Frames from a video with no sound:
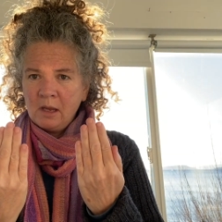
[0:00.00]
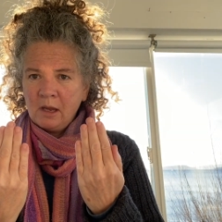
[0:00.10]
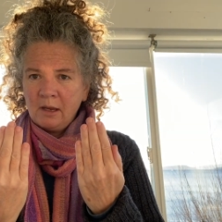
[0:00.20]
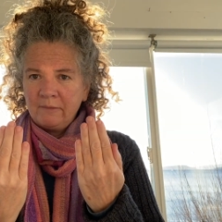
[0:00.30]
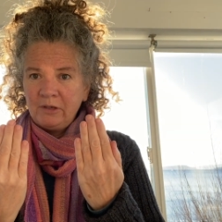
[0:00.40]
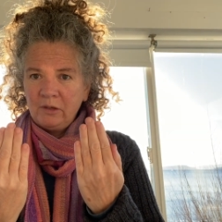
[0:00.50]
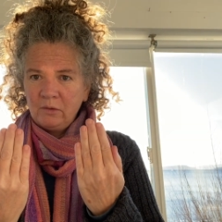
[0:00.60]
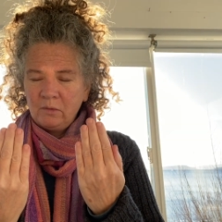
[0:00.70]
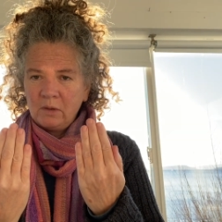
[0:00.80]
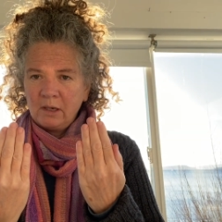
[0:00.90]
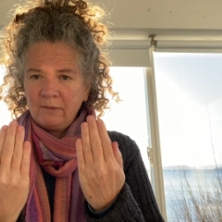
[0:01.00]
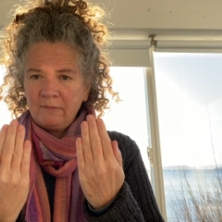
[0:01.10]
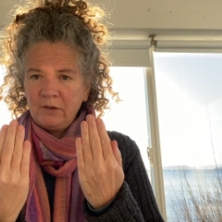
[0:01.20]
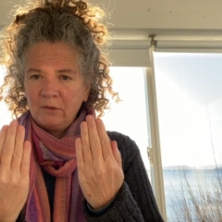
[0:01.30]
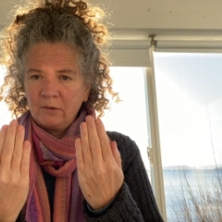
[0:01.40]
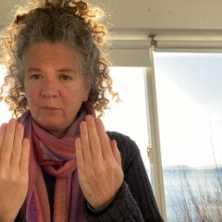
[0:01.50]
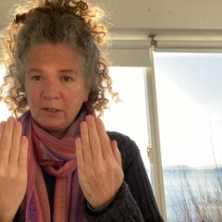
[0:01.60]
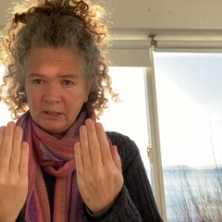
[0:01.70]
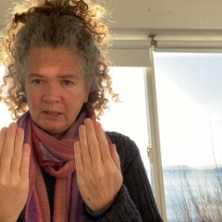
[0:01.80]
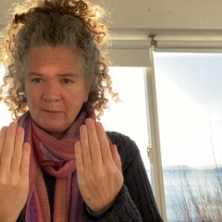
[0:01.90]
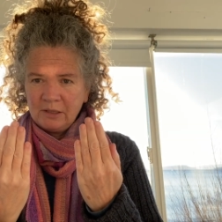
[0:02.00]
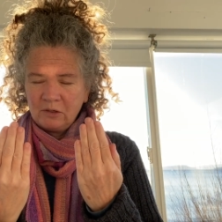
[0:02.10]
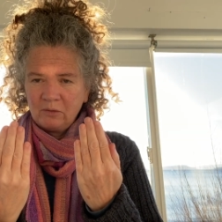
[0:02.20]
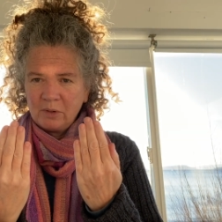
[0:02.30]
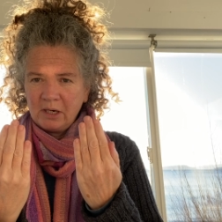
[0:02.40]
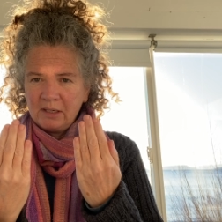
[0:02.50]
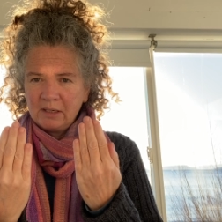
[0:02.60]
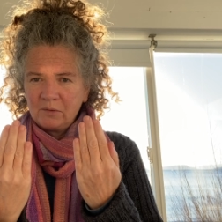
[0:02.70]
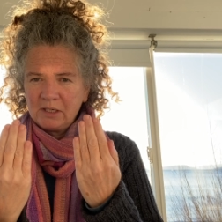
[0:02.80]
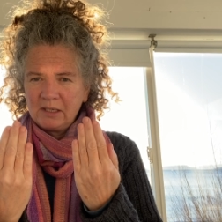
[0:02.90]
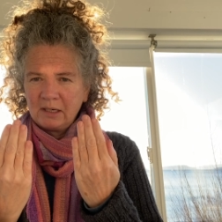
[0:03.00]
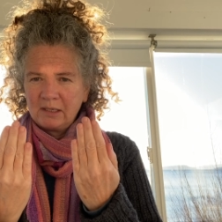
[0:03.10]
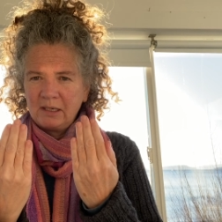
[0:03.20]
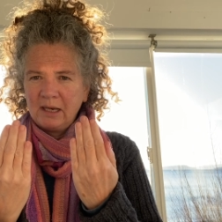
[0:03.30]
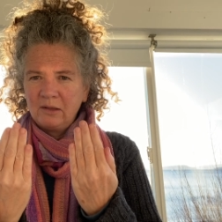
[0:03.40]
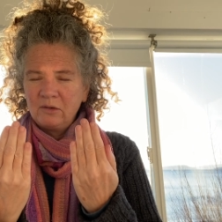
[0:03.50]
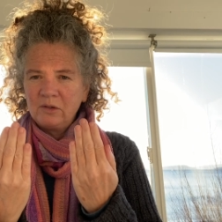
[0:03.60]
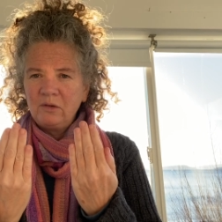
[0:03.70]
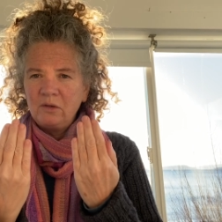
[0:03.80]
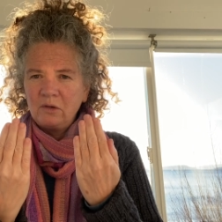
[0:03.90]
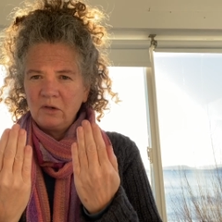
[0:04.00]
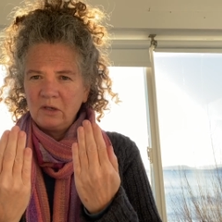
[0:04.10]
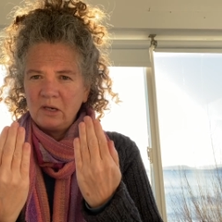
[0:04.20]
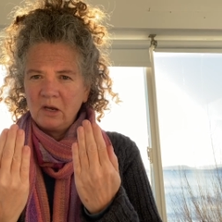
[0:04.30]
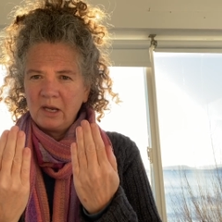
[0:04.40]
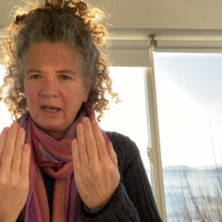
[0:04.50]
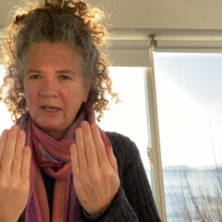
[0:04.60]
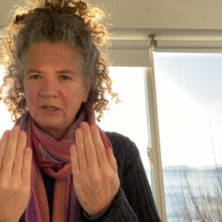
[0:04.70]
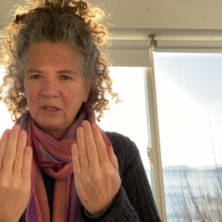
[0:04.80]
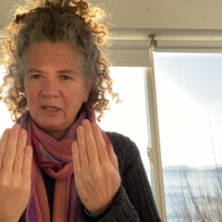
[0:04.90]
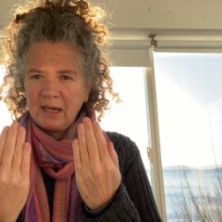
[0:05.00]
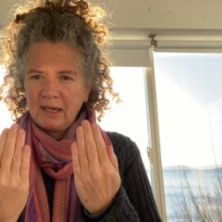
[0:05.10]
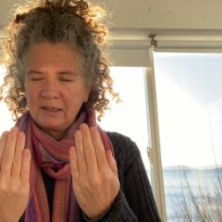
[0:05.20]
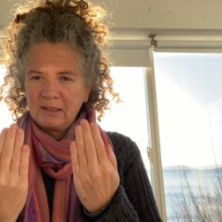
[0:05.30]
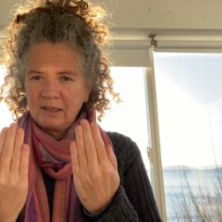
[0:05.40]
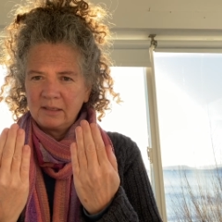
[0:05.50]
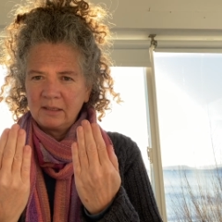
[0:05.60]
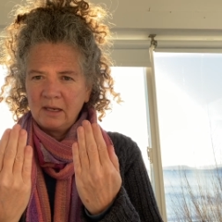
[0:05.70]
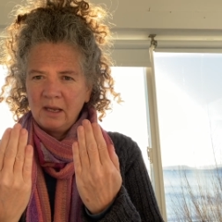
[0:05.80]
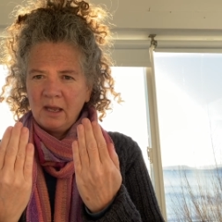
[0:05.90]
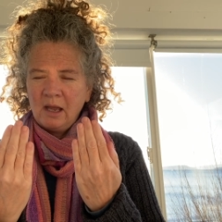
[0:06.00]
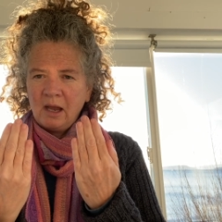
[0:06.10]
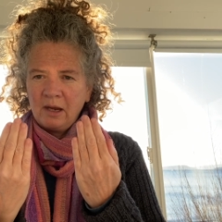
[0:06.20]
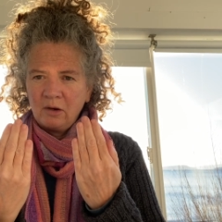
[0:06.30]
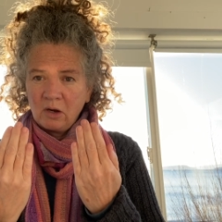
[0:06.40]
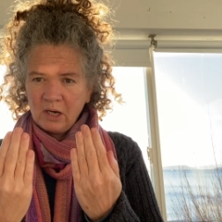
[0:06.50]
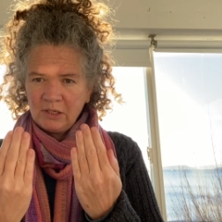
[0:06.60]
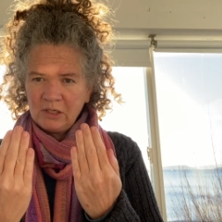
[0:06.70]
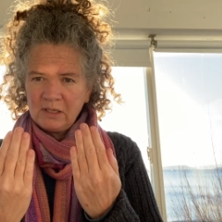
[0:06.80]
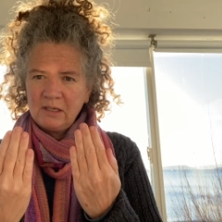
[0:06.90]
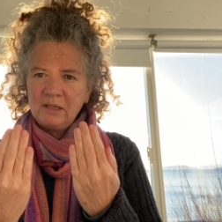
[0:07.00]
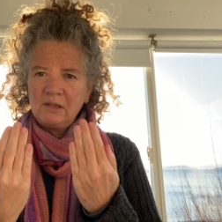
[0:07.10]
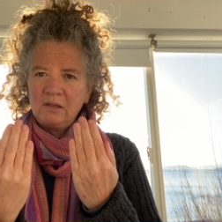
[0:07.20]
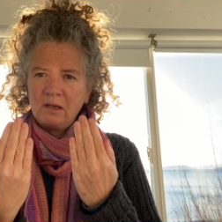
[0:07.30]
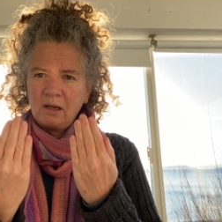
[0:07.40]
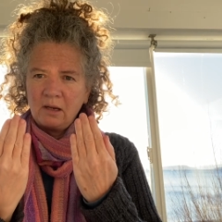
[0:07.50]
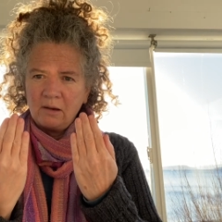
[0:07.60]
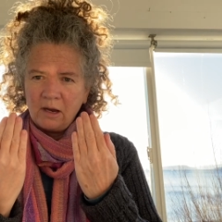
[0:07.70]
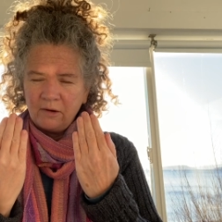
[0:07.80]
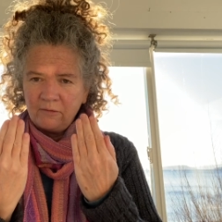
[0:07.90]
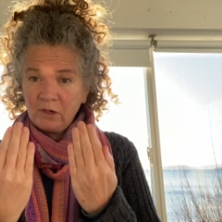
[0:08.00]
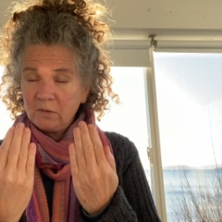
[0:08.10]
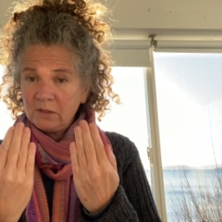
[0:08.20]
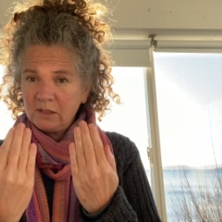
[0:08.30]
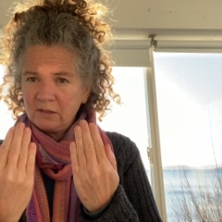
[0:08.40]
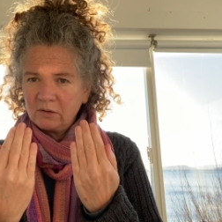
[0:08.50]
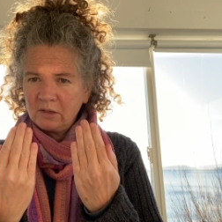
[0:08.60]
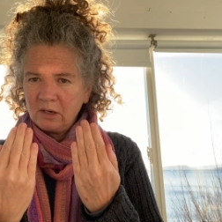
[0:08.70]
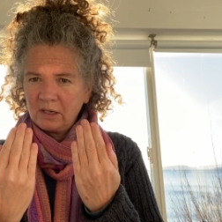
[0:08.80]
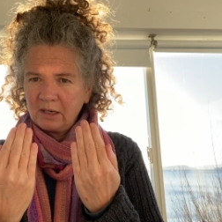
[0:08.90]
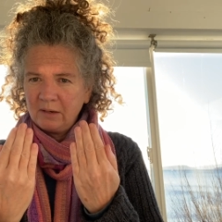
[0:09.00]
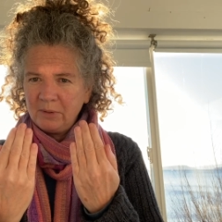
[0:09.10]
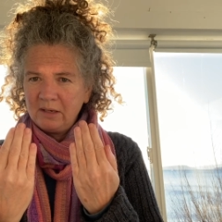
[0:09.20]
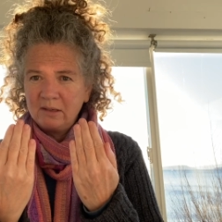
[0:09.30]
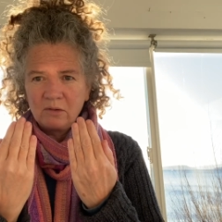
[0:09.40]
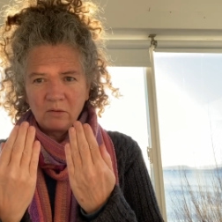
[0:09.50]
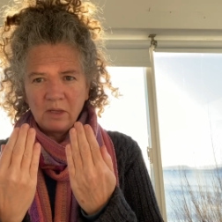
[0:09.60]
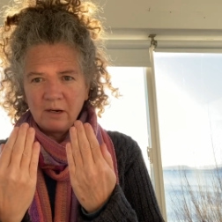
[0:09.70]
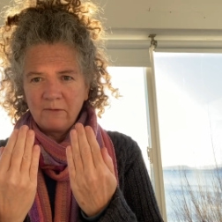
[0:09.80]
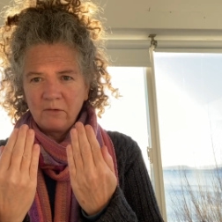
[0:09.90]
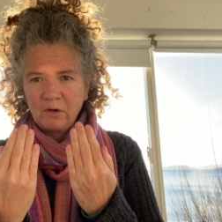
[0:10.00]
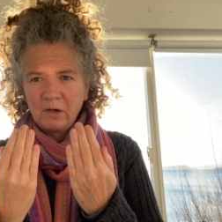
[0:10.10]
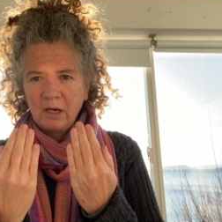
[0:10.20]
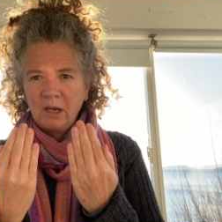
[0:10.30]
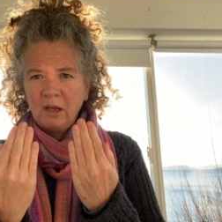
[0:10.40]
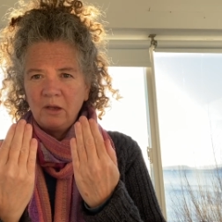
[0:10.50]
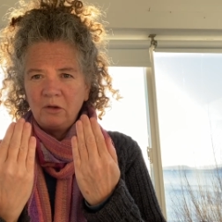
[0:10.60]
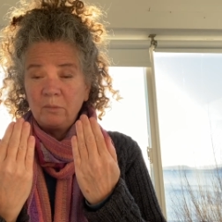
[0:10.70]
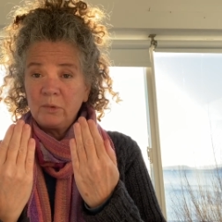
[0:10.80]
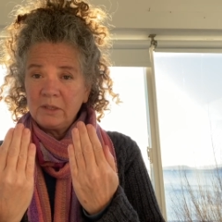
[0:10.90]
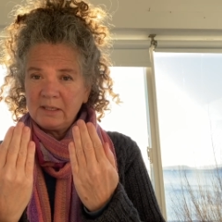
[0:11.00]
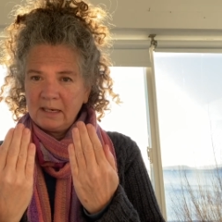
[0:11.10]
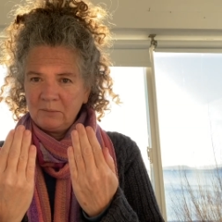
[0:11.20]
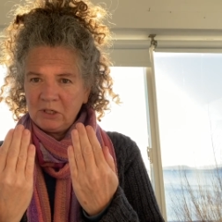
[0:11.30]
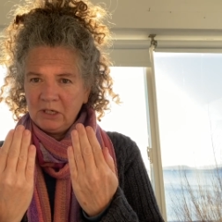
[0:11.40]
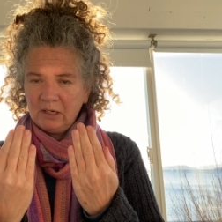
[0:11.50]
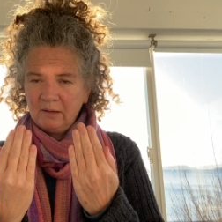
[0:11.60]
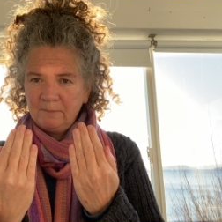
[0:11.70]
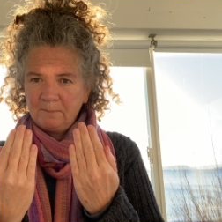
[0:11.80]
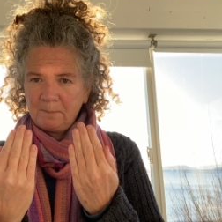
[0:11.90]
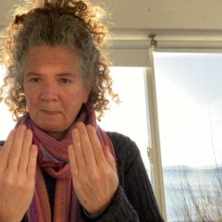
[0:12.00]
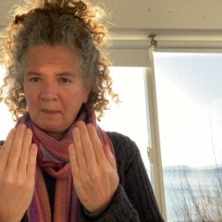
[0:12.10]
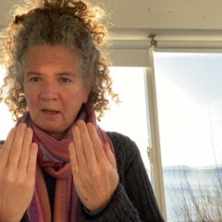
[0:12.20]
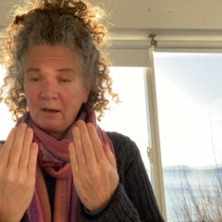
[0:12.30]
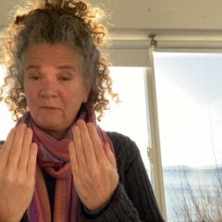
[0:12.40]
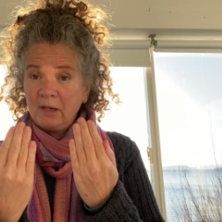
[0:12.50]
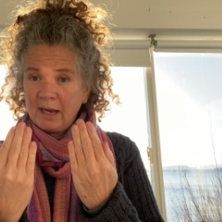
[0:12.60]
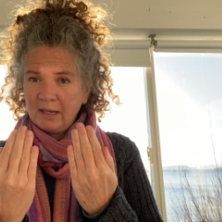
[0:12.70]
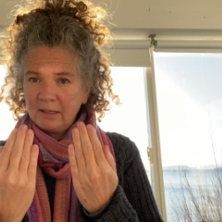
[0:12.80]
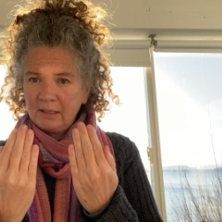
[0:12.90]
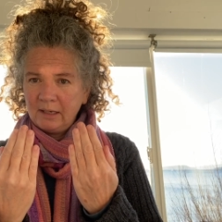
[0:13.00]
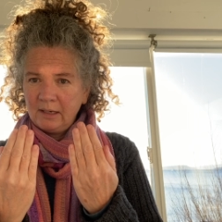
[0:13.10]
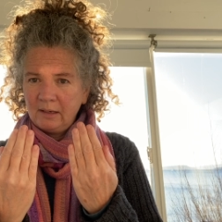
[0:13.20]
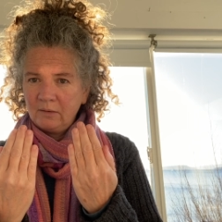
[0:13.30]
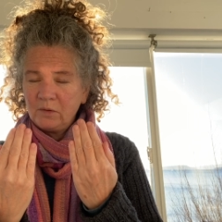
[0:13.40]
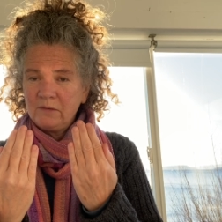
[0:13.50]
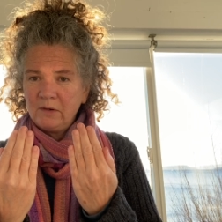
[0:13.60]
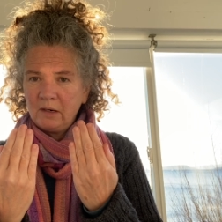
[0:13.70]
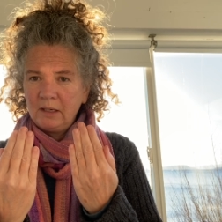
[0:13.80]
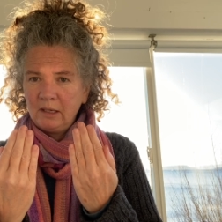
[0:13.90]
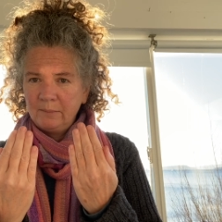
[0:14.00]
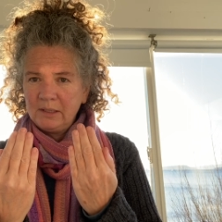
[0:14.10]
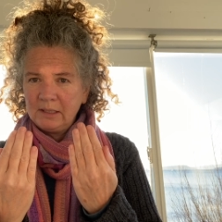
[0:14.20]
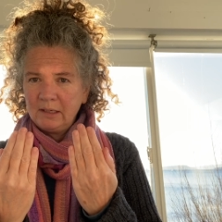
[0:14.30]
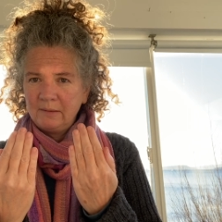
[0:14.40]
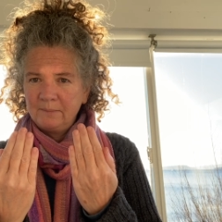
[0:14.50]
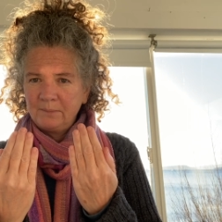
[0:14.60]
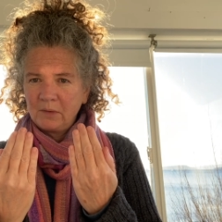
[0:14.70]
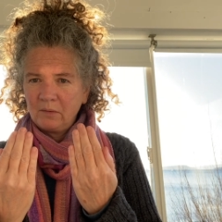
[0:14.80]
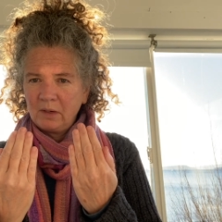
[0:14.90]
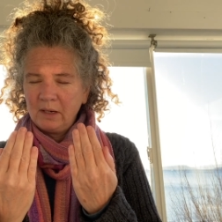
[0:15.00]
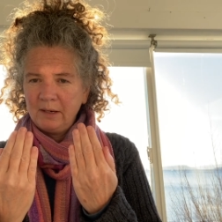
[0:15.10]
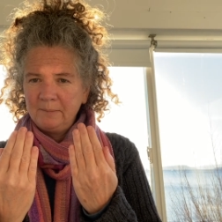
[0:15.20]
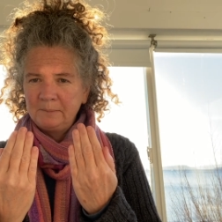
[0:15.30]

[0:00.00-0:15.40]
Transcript: of you, of your multidimensional bodies that were stuck together. So you could not actually access higher consciousness, higher frequencies could not come in. And so therefore your perception of reality was very limited. Okay.